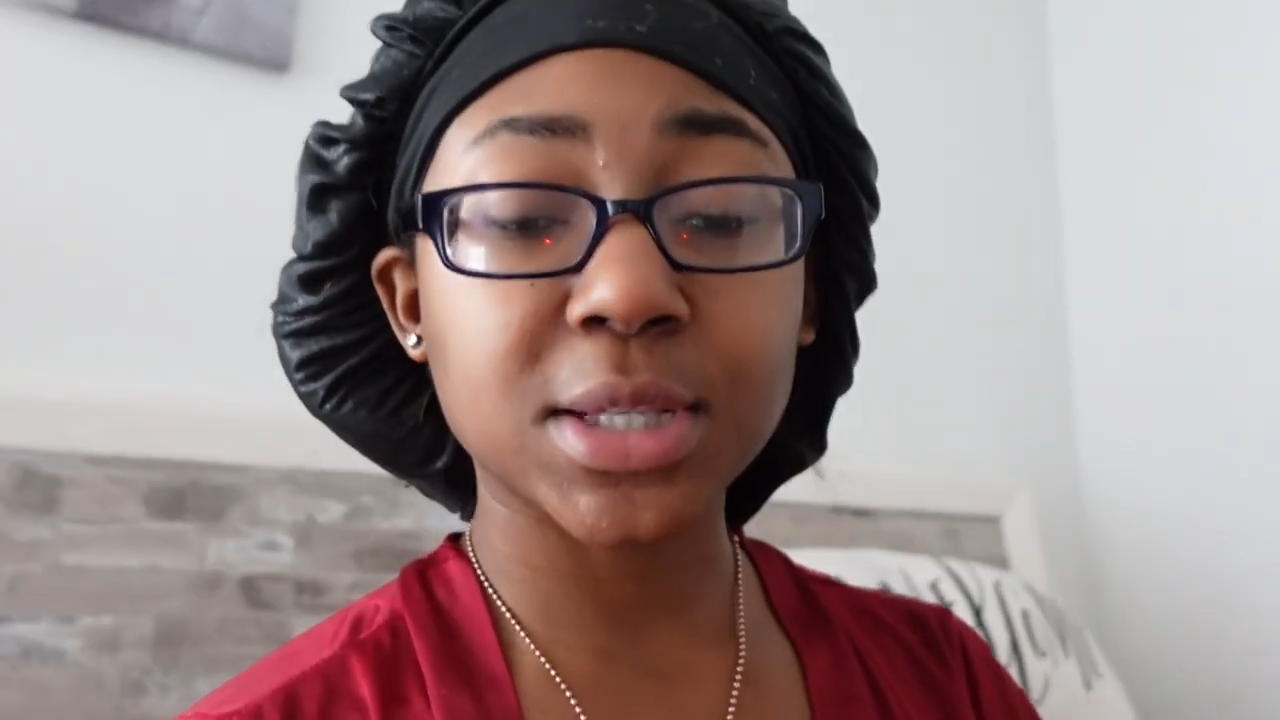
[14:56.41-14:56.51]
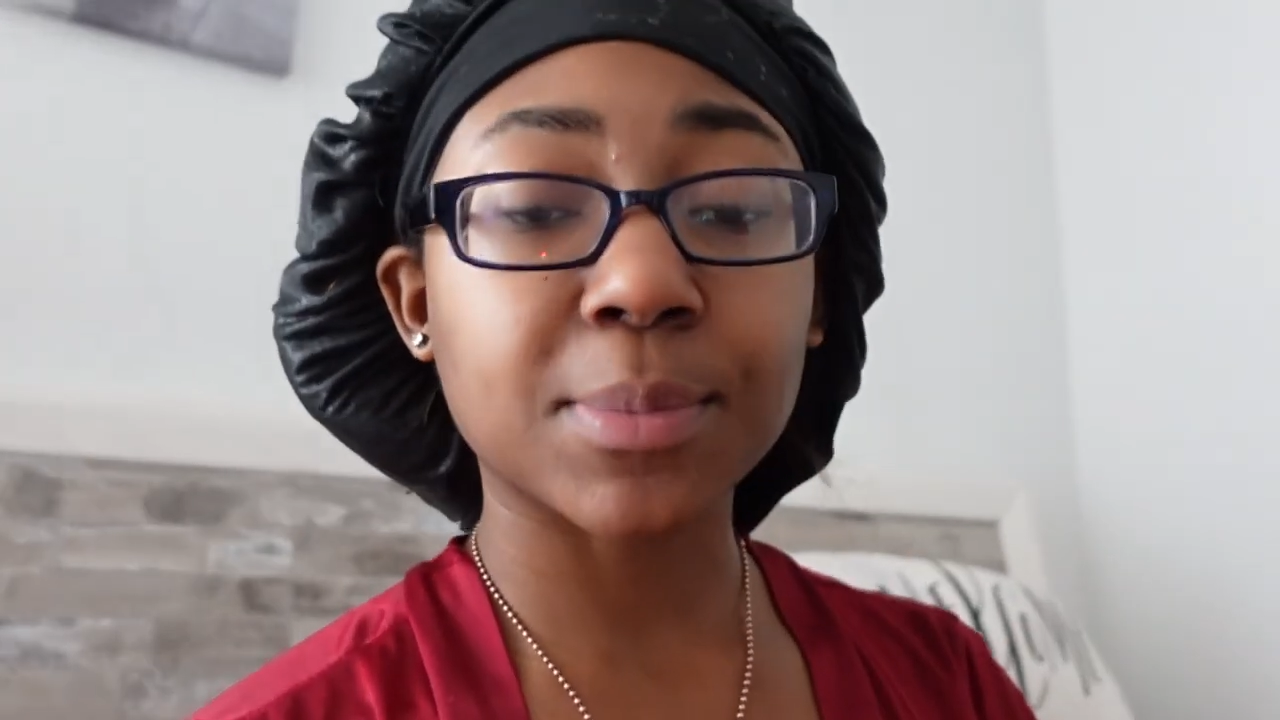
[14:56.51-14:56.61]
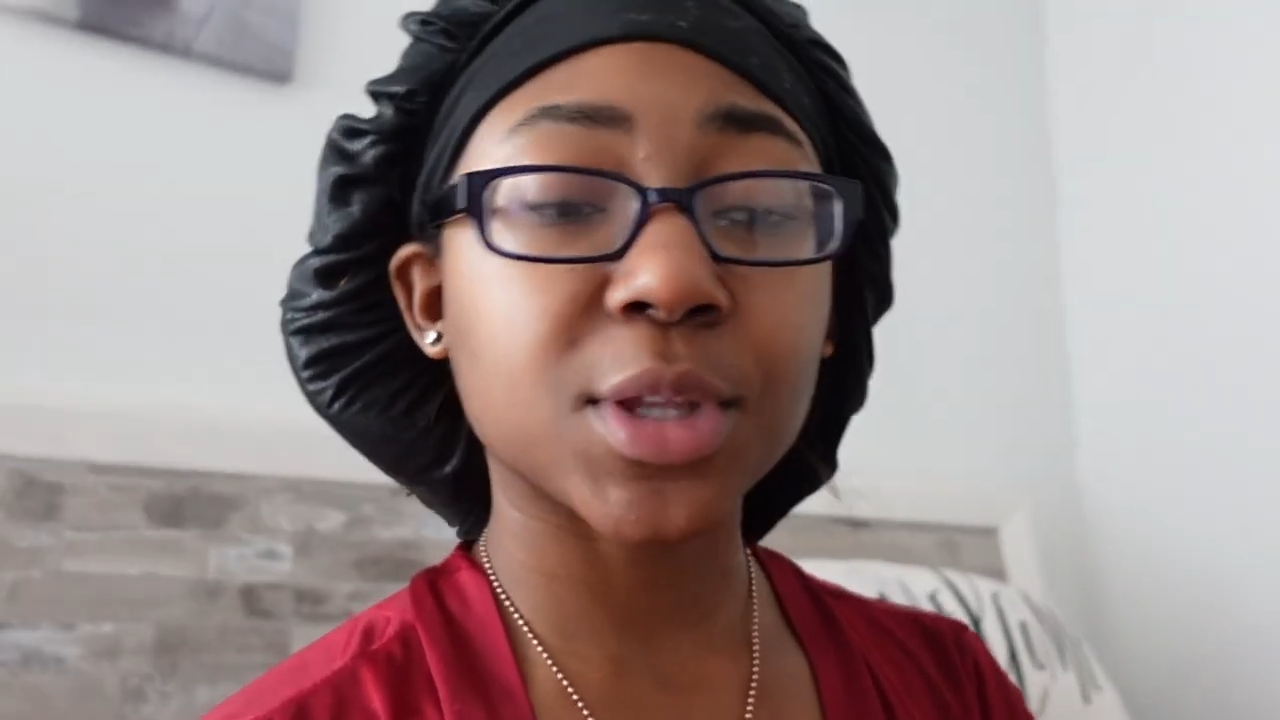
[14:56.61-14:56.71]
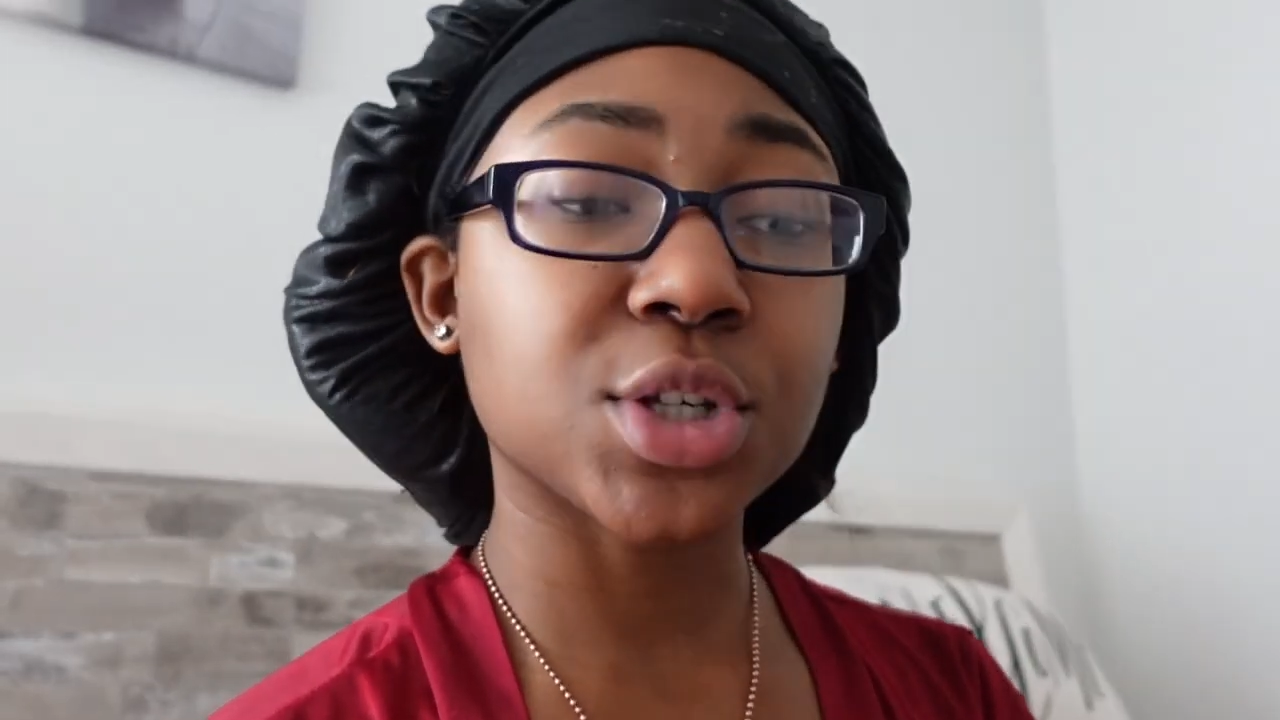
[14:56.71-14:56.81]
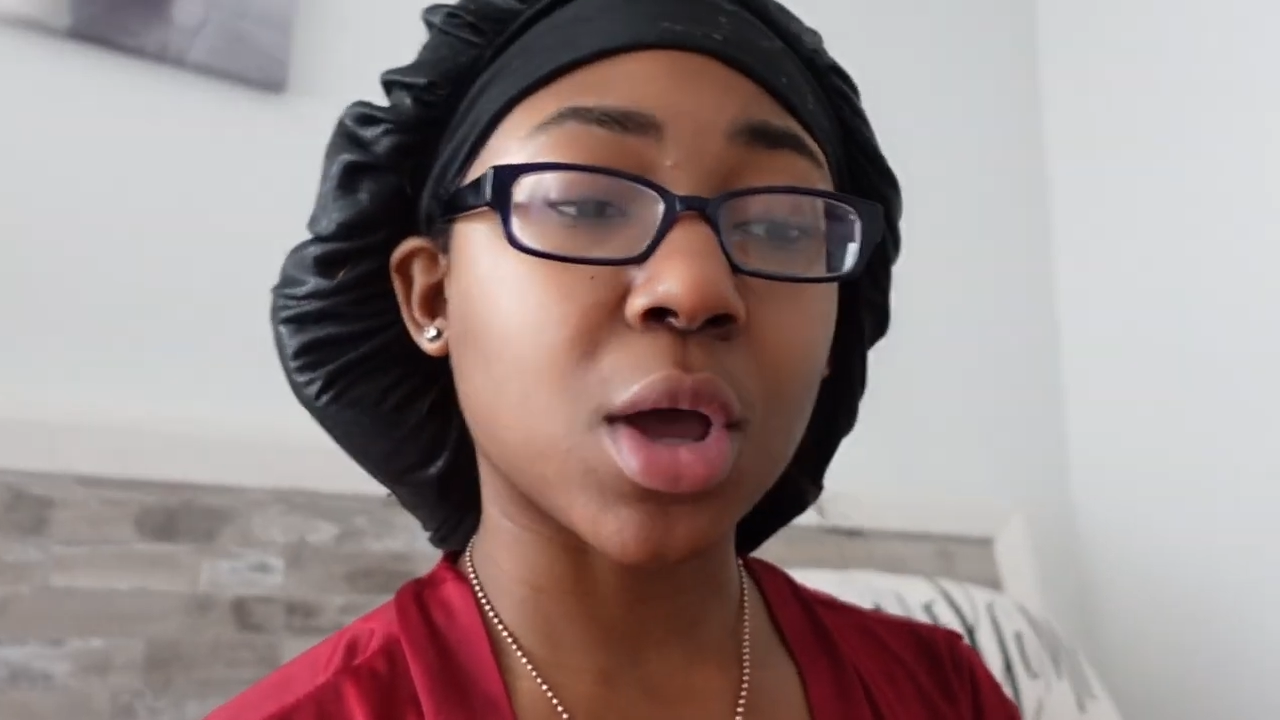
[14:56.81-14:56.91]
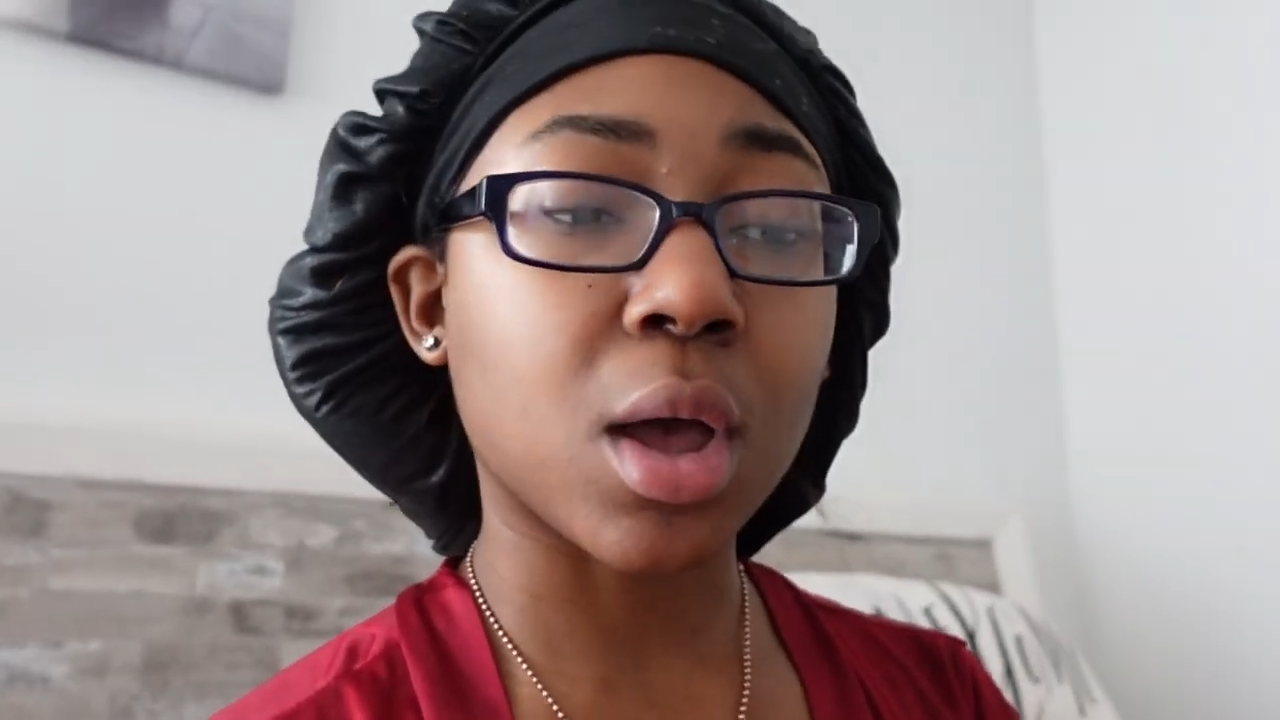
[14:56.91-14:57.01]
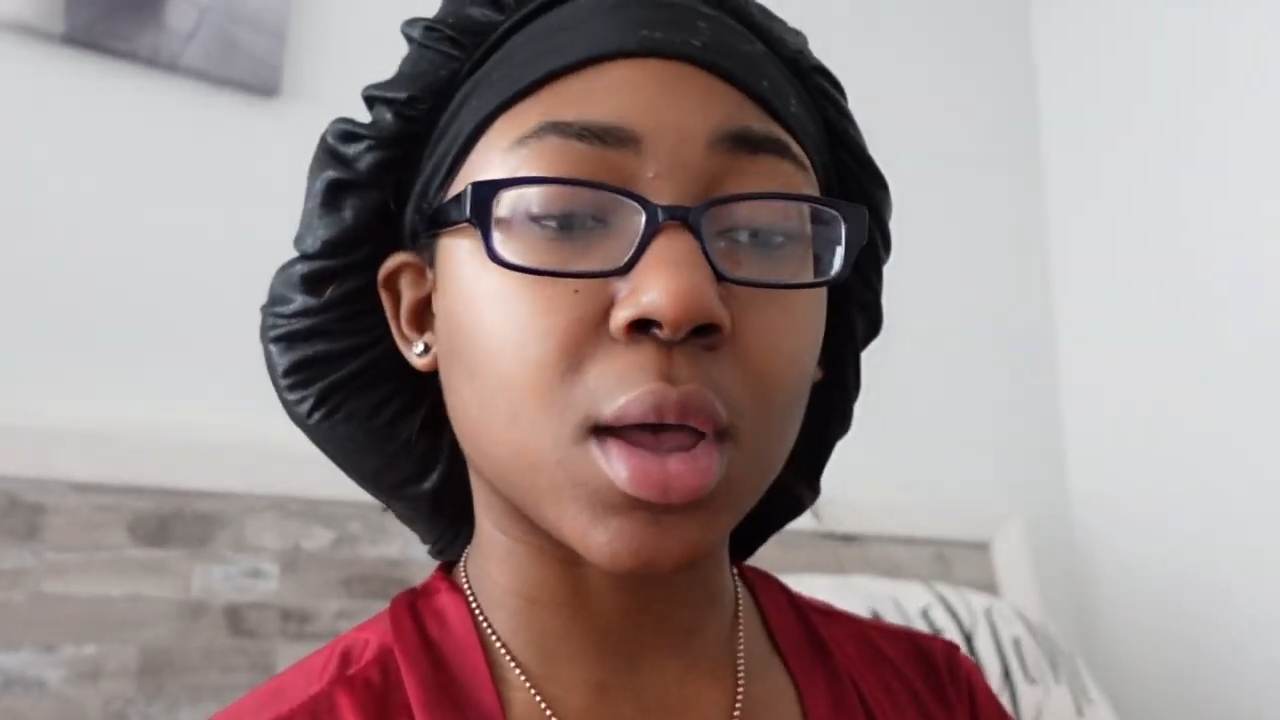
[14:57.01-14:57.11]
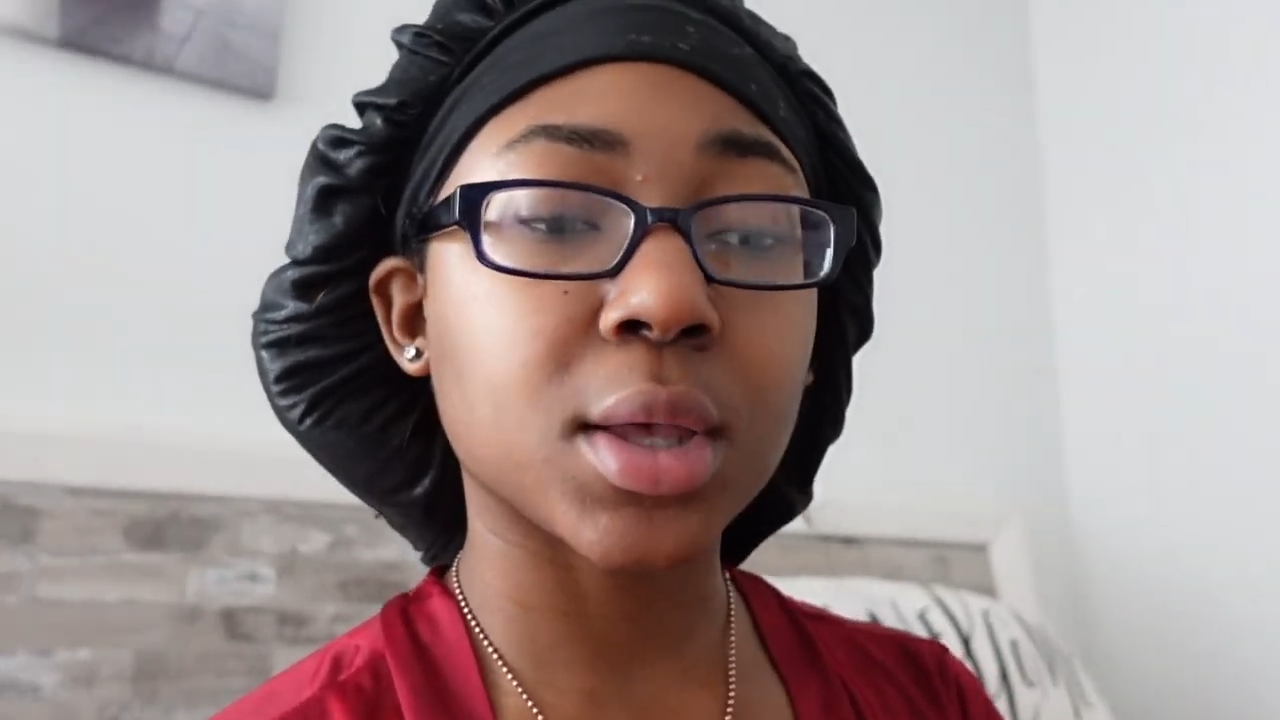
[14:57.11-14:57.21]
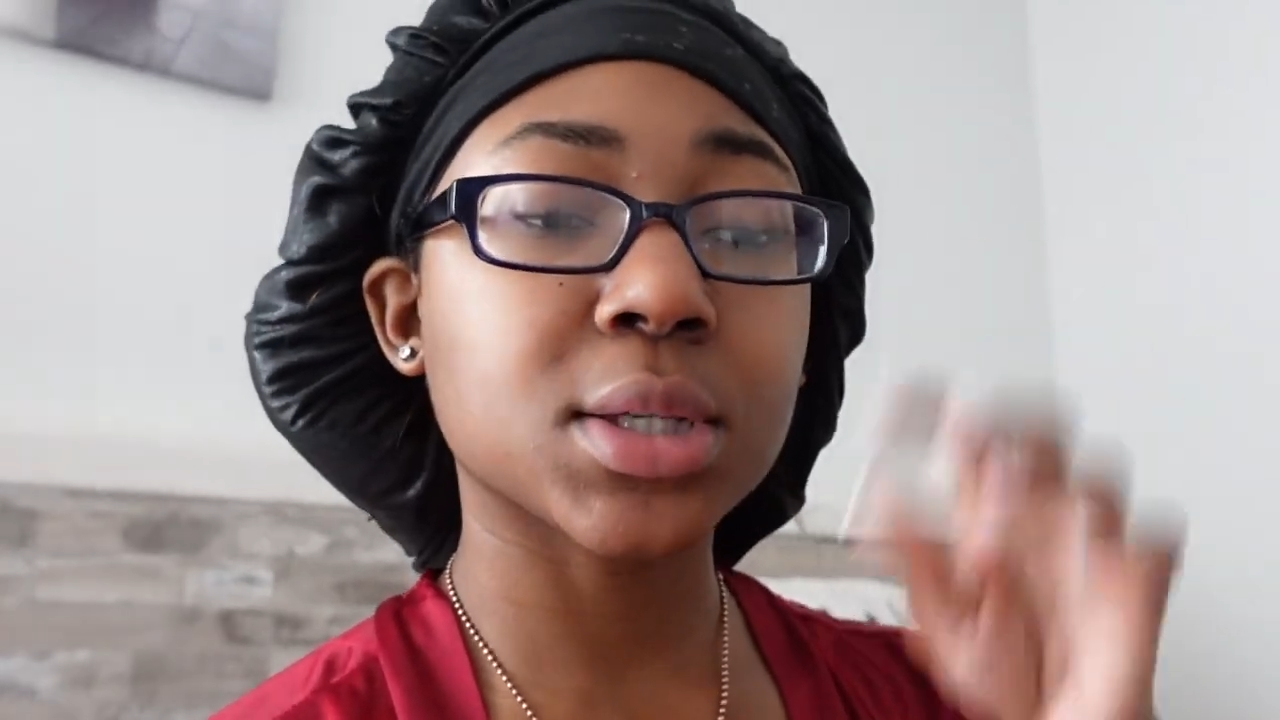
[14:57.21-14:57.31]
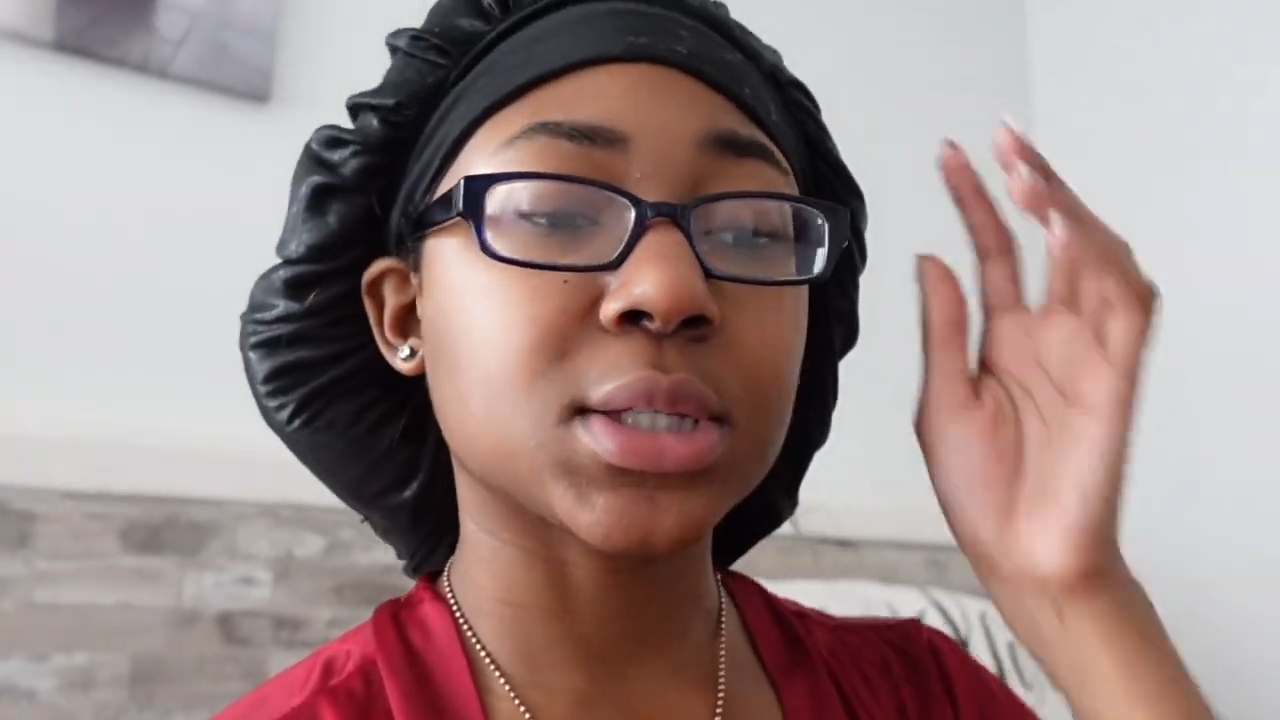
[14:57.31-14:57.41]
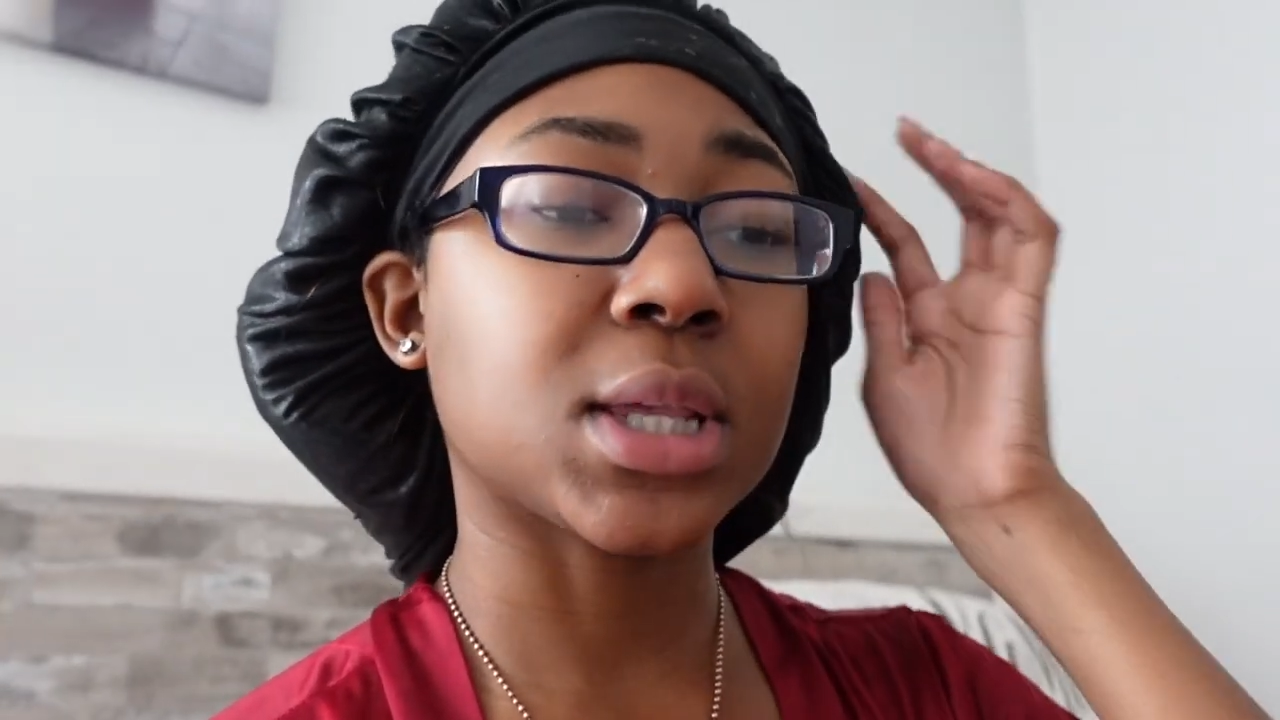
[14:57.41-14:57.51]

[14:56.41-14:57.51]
up the dogs,